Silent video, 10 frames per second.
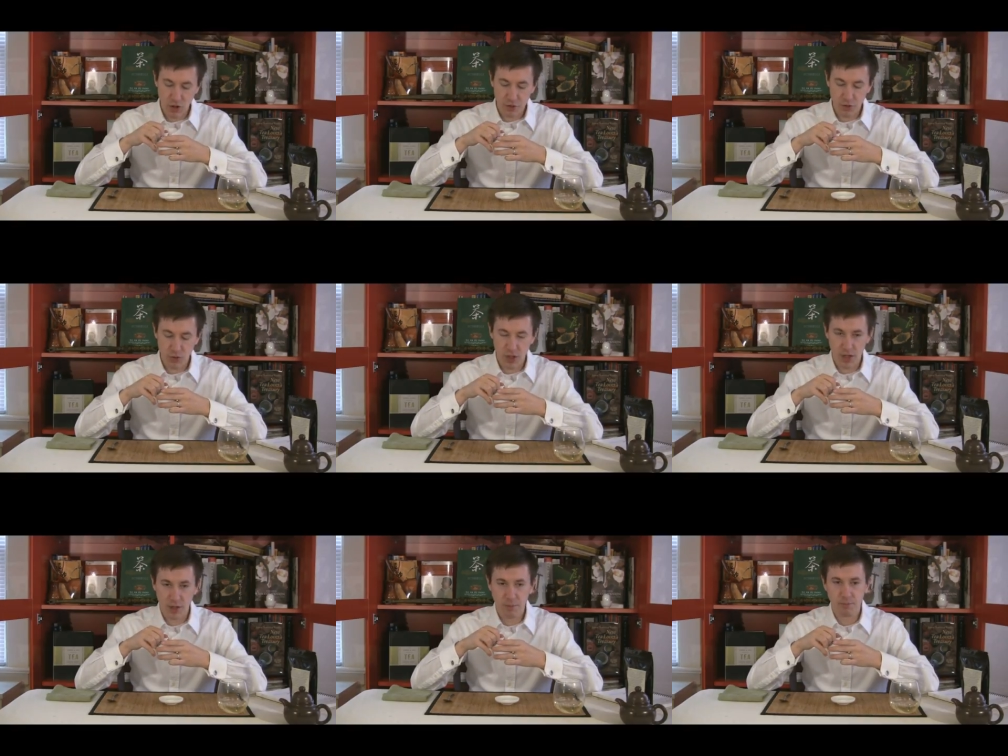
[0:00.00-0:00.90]
also
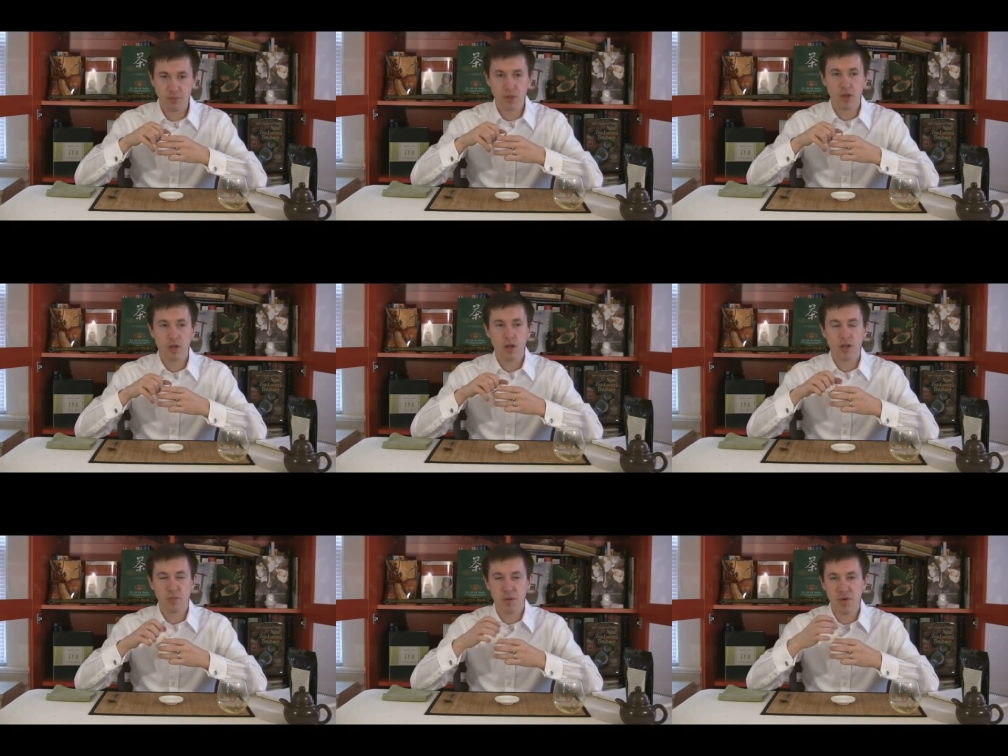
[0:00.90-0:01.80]
getting
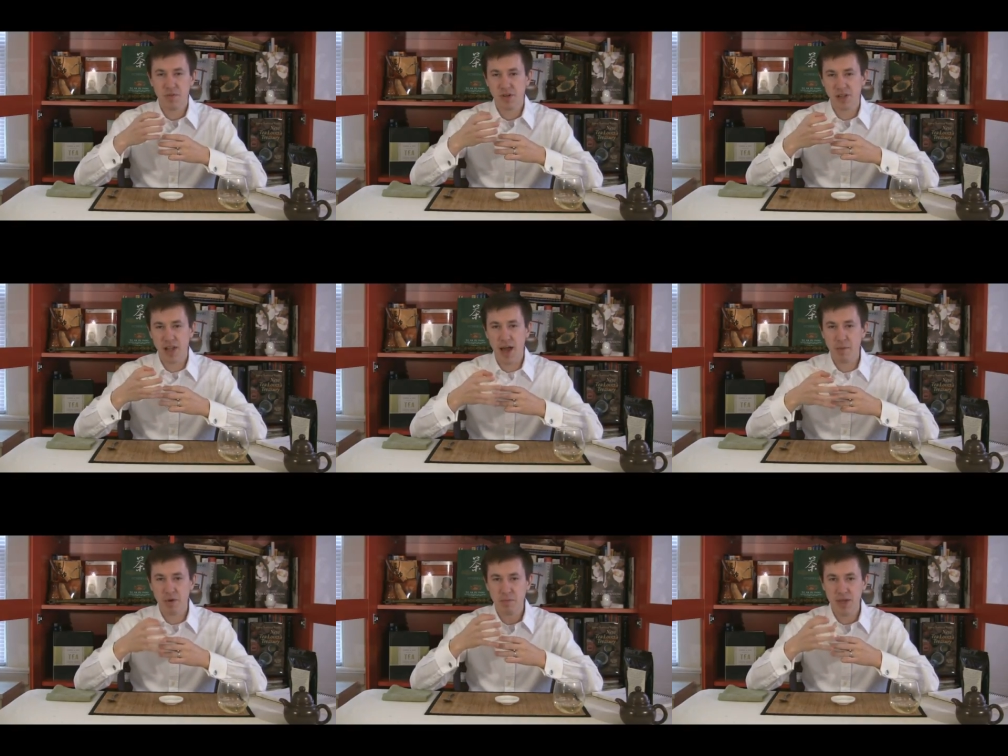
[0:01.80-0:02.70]
a bit of a
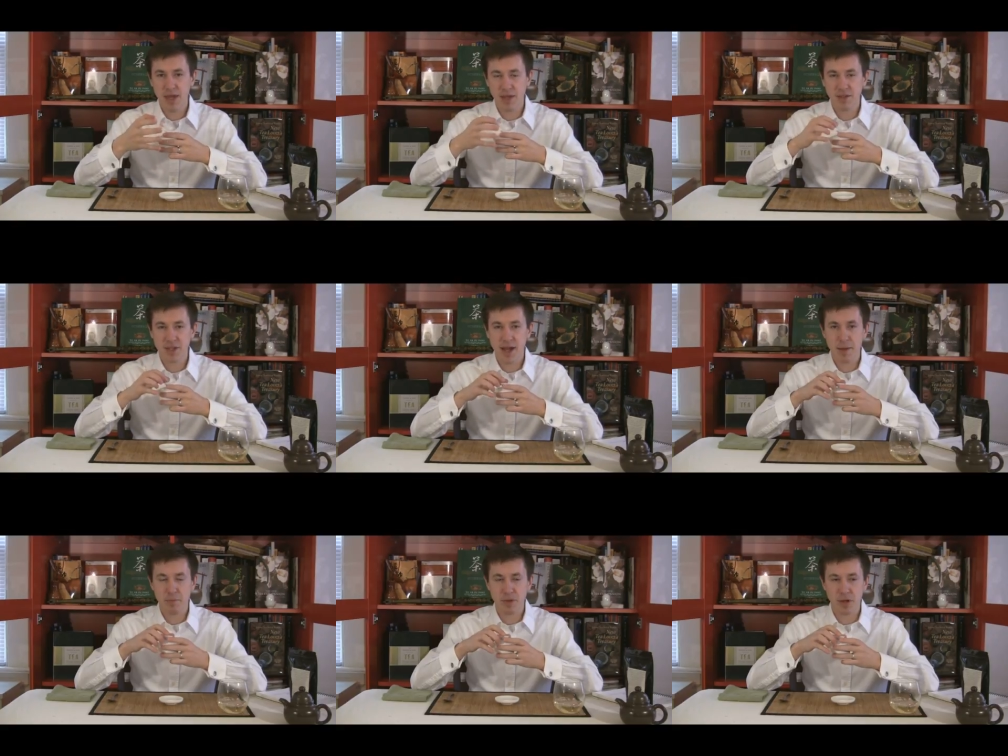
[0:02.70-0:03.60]
lima bean
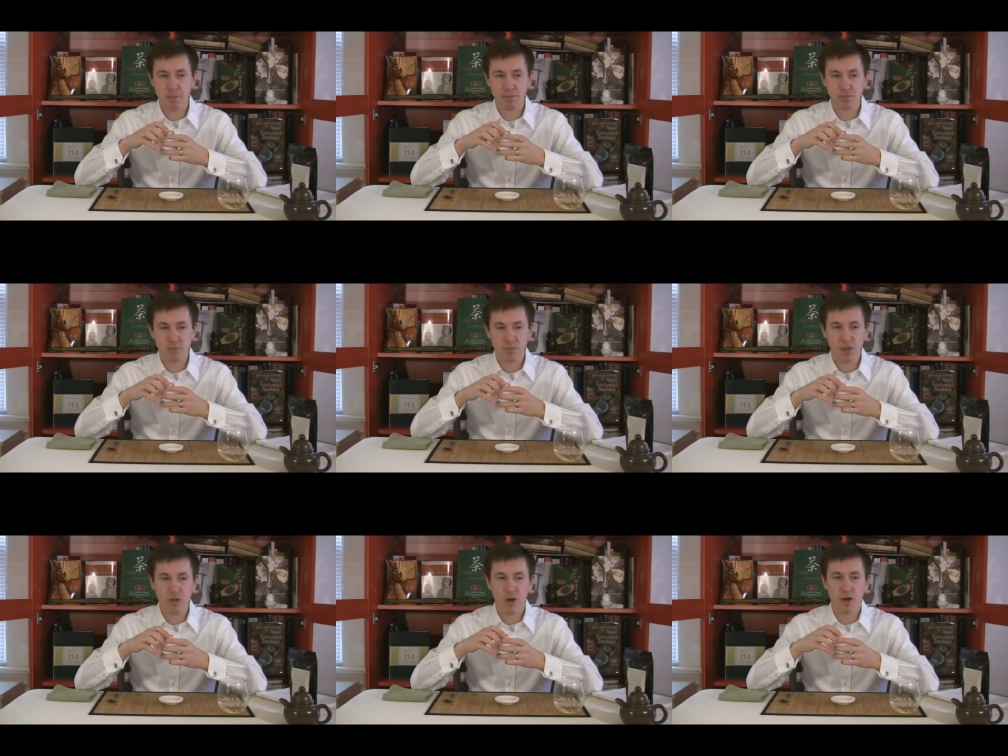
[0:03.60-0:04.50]
type, a
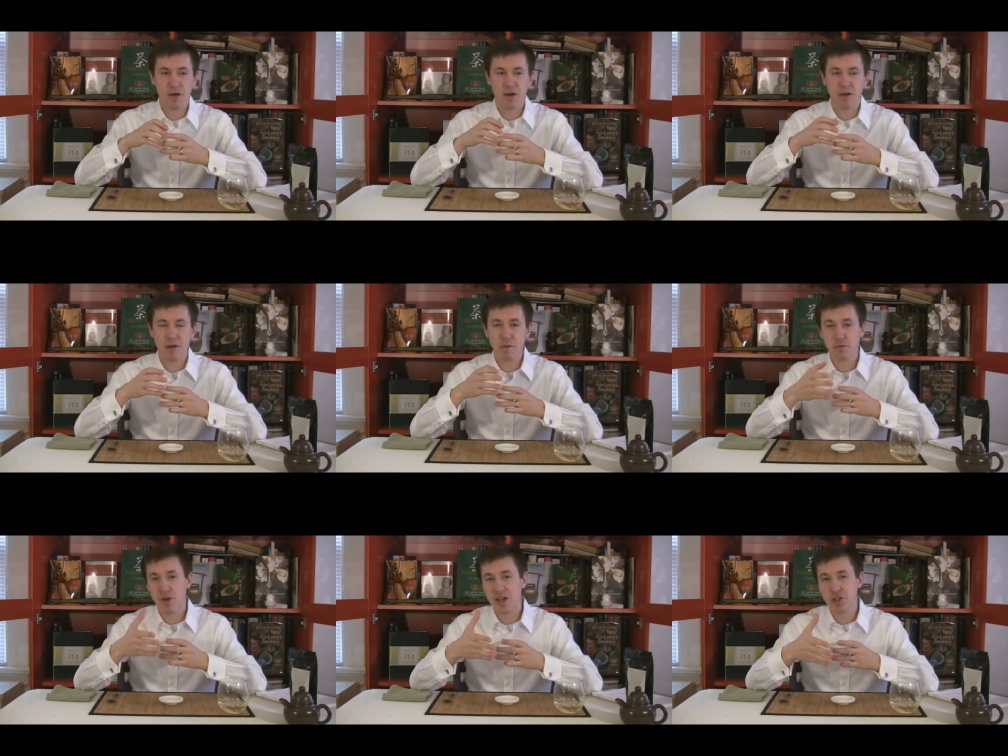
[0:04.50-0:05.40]

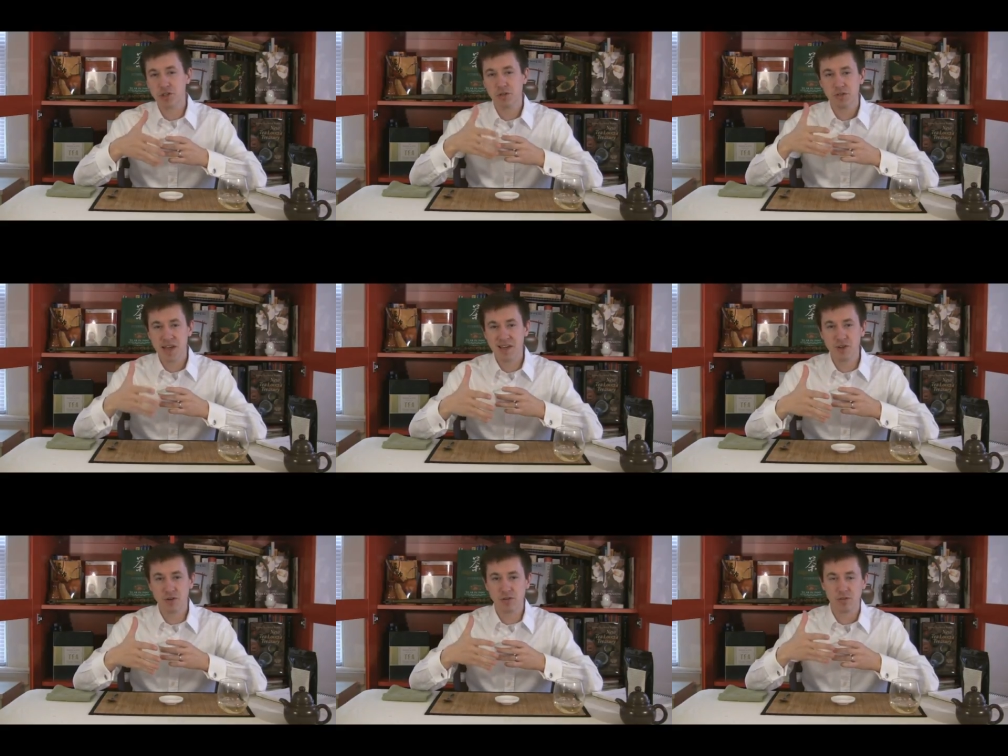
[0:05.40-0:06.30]
fresh,
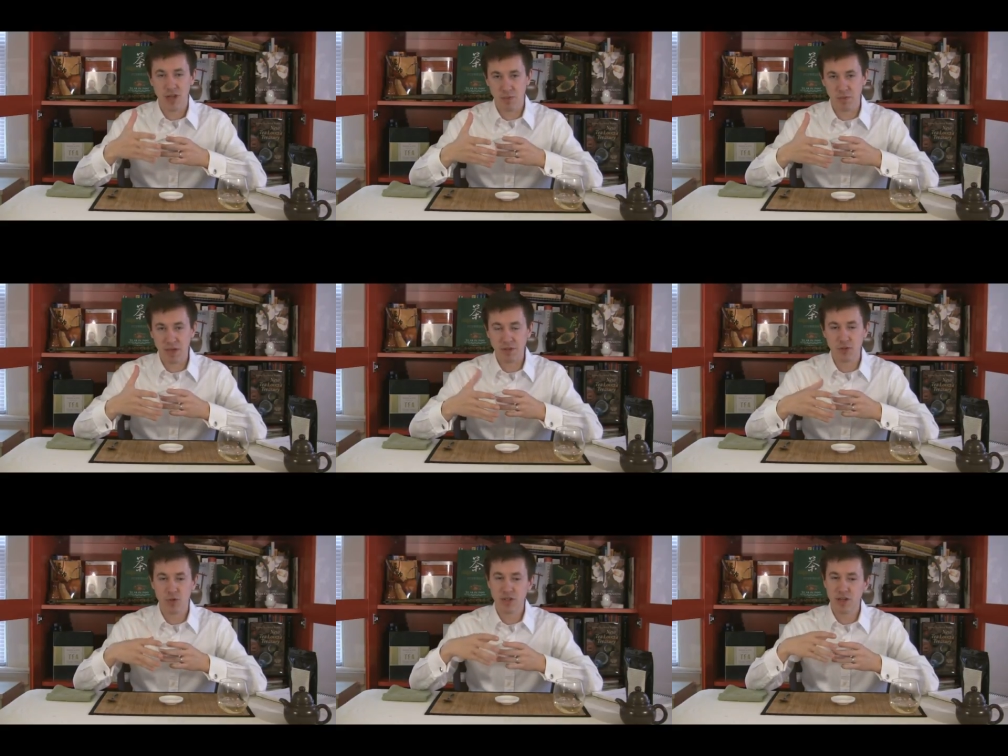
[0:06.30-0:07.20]
tender lima bean.
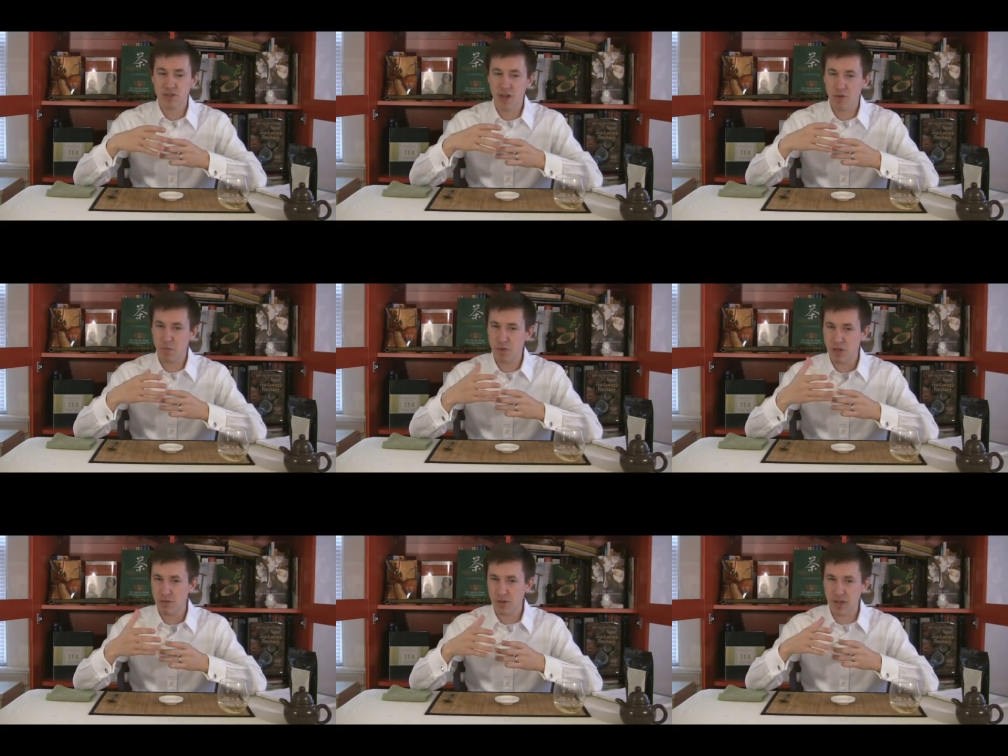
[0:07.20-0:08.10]
So it does have a bit
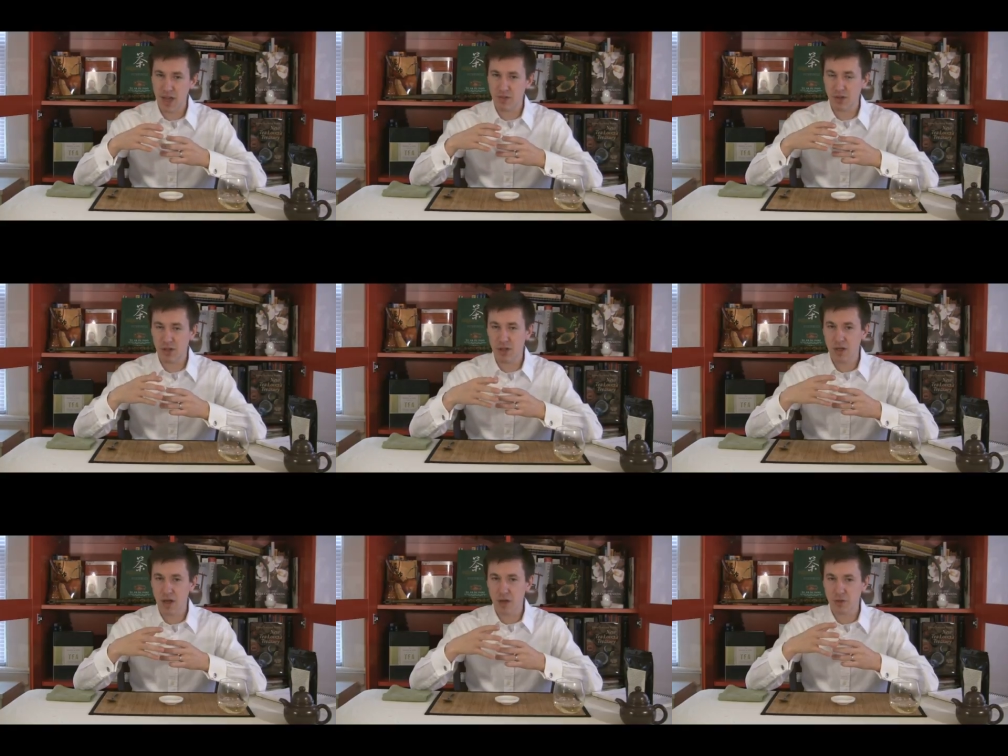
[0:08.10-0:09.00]
of a kind of
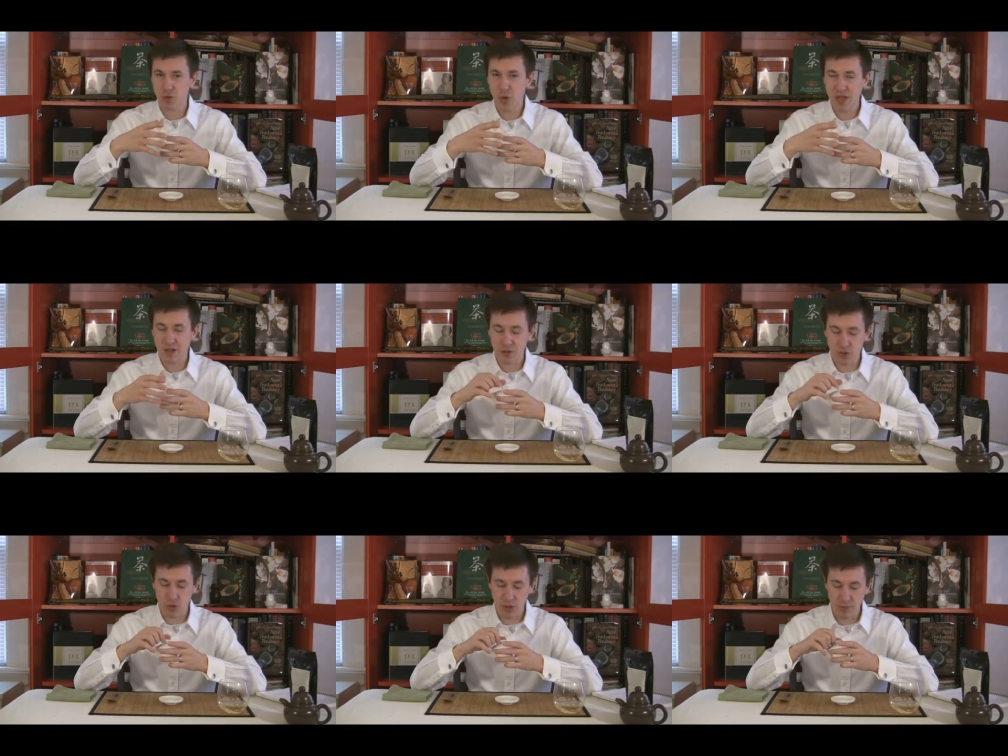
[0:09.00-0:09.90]
a sweetness
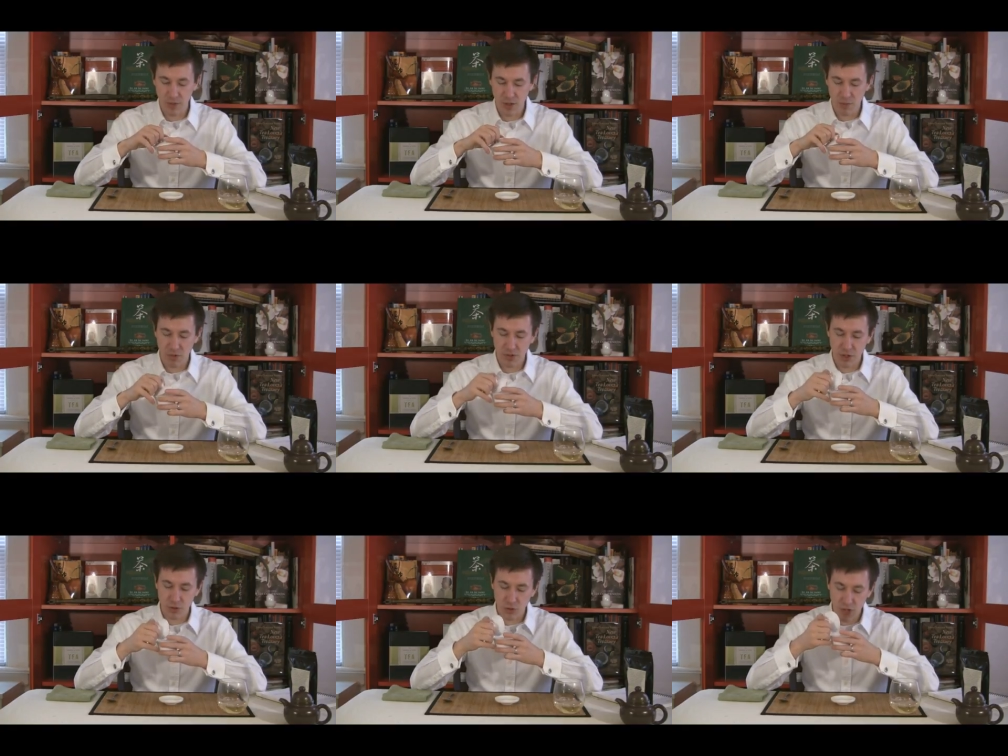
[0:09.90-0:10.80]
to it, but it's
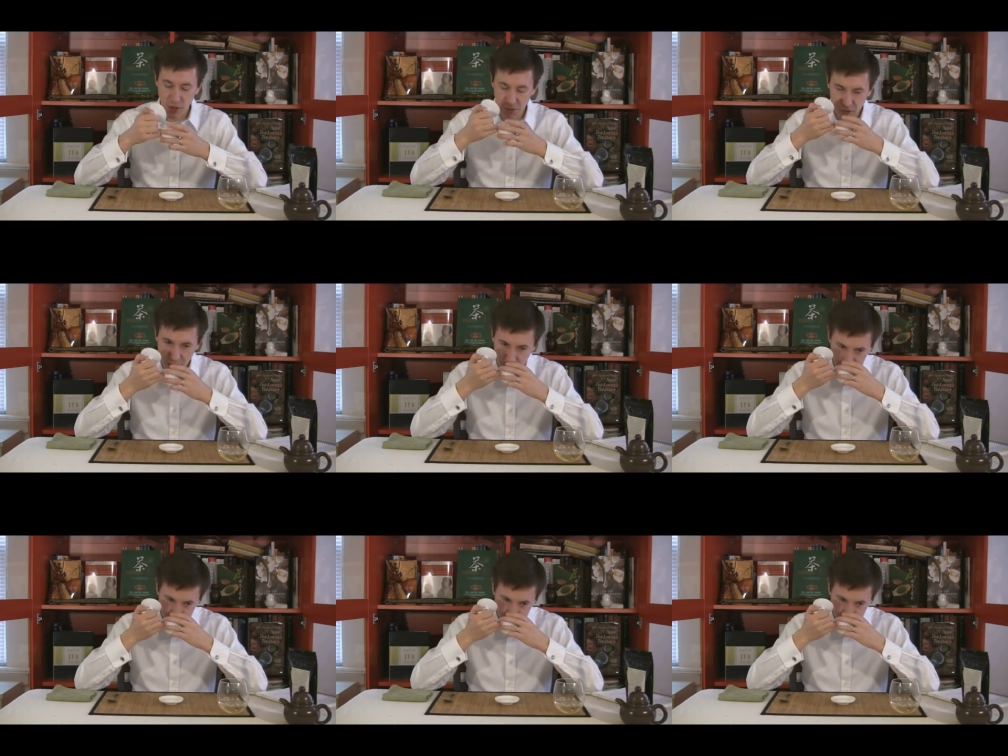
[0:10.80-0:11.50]
also got a bit of that